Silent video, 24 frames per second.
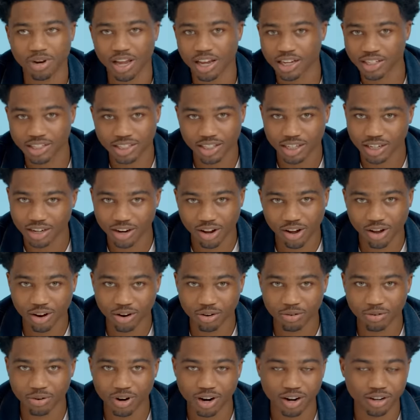Black tint
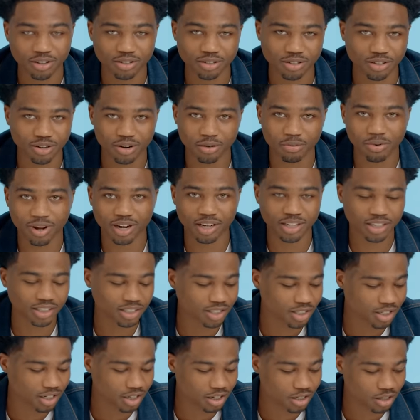all around so nobody
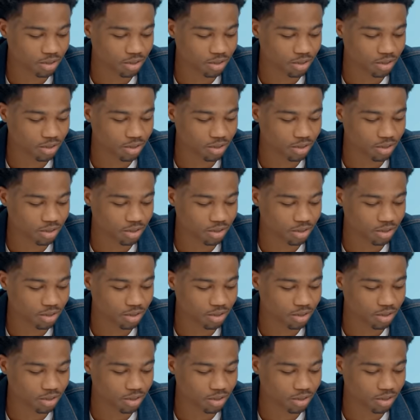can see